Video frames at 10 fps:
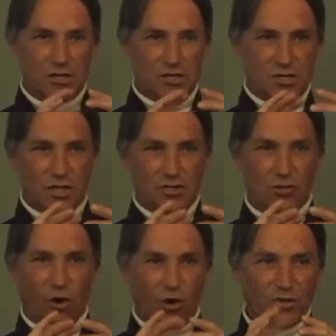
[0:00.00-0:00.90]

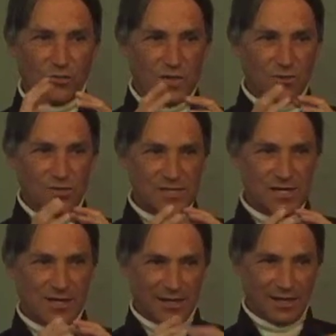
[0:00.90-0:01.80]
stored
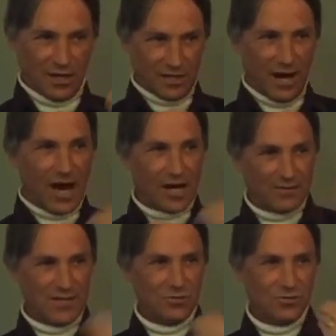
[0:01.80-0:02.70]

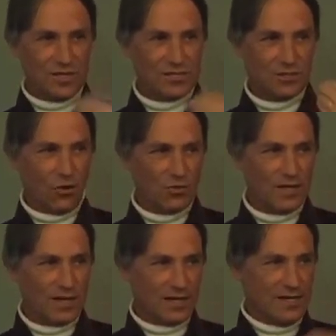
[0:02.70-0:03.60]
carved into the stone
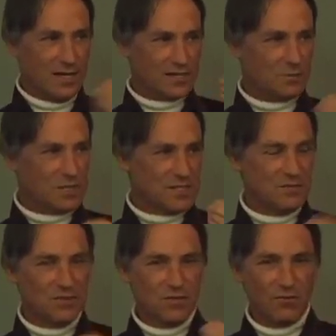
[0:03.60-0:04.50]
in a
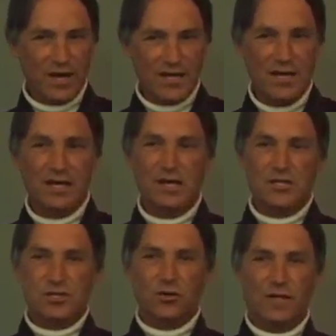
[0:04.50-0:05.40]
specific way,
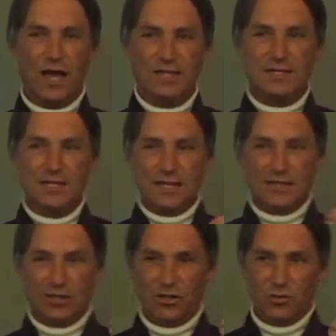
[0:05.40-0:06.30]
so that
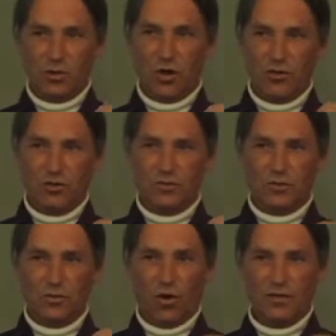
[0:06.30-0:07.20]

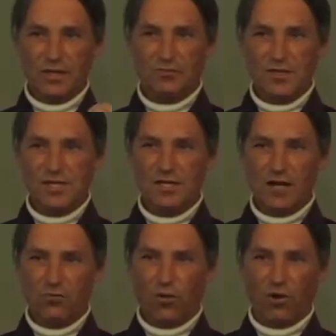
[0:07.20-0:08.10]
not the
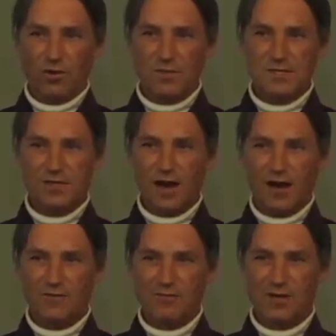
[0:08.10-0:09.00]
physical form is
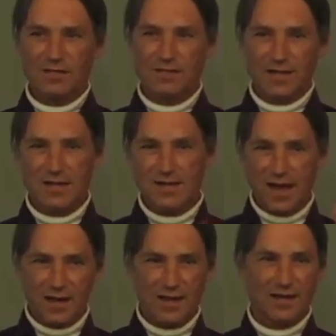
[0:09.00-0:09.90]
carved, but the
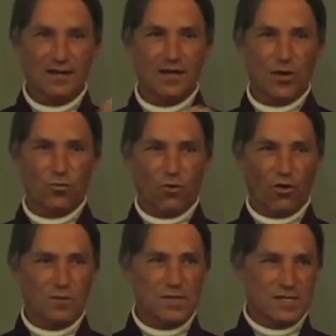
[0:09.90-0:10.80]
etheric
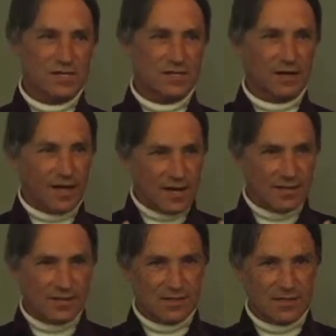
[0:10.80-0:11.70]
form is
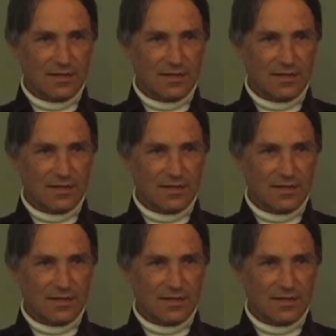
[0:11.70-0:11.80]
created.